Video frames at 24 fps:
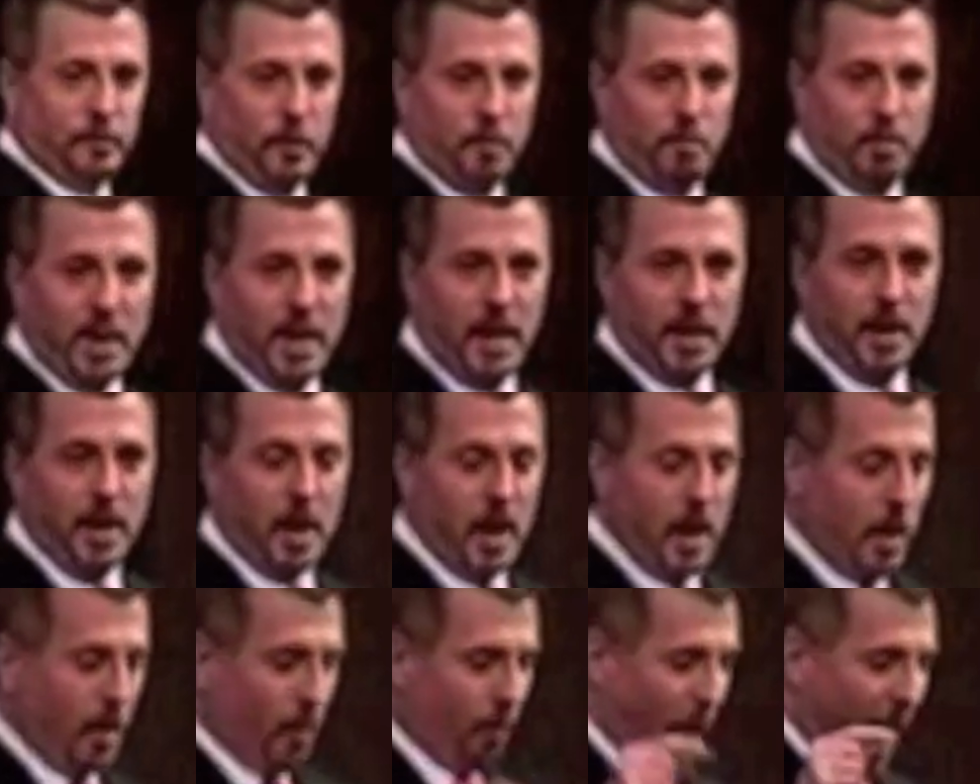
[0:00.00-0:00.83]
of me
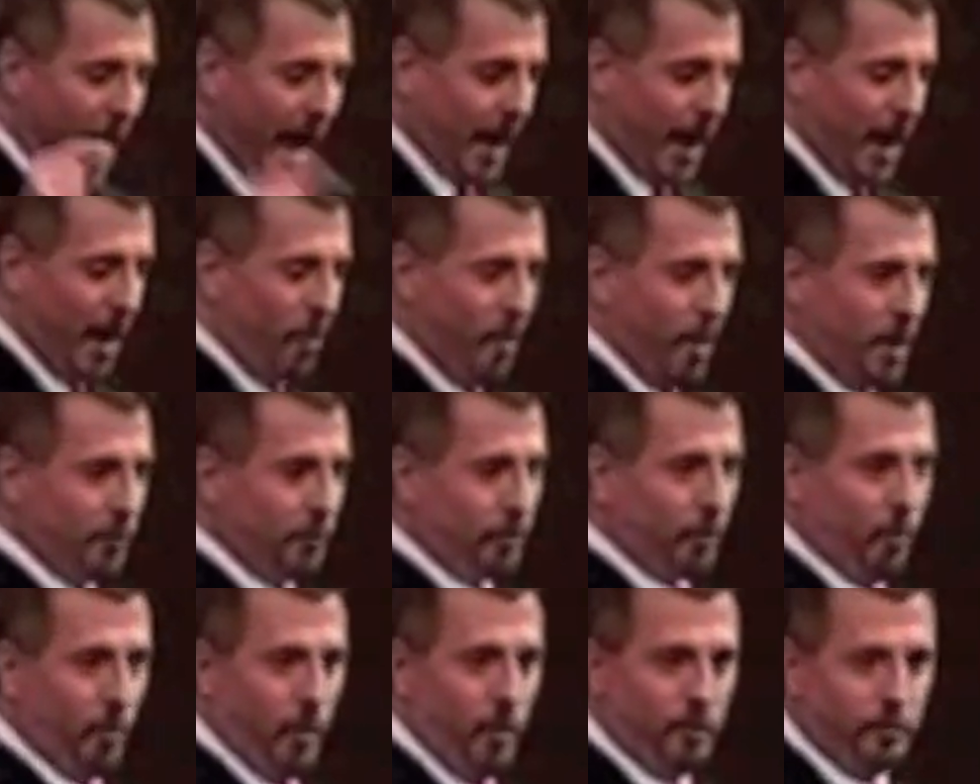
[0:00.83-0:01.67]
right here in
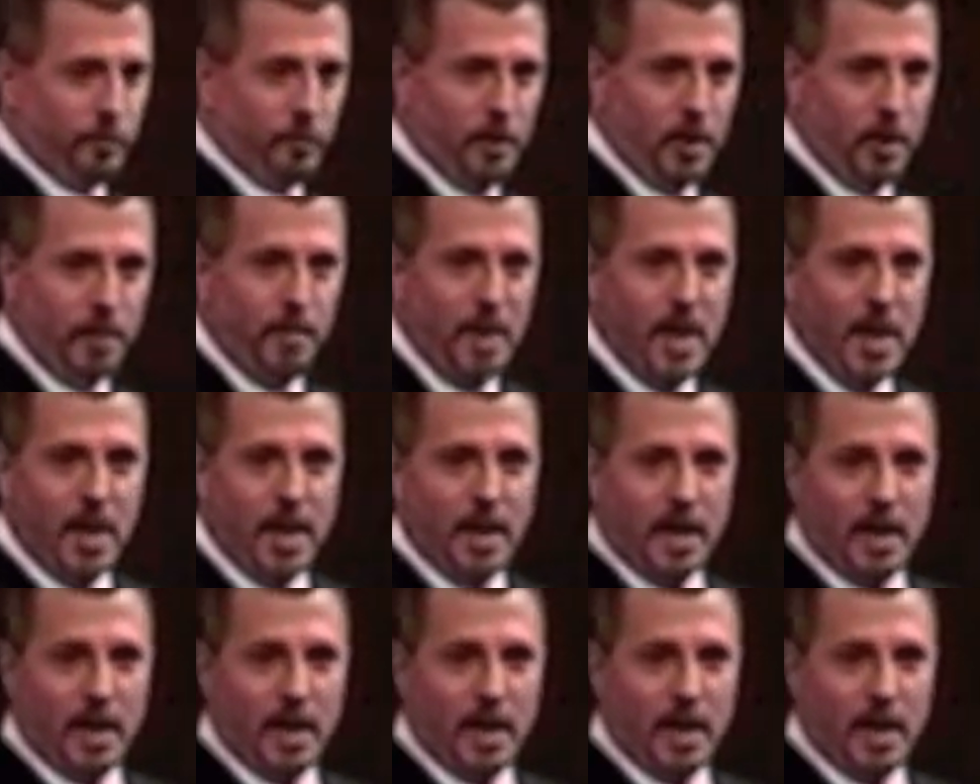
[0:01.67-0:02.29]
Jerusalem.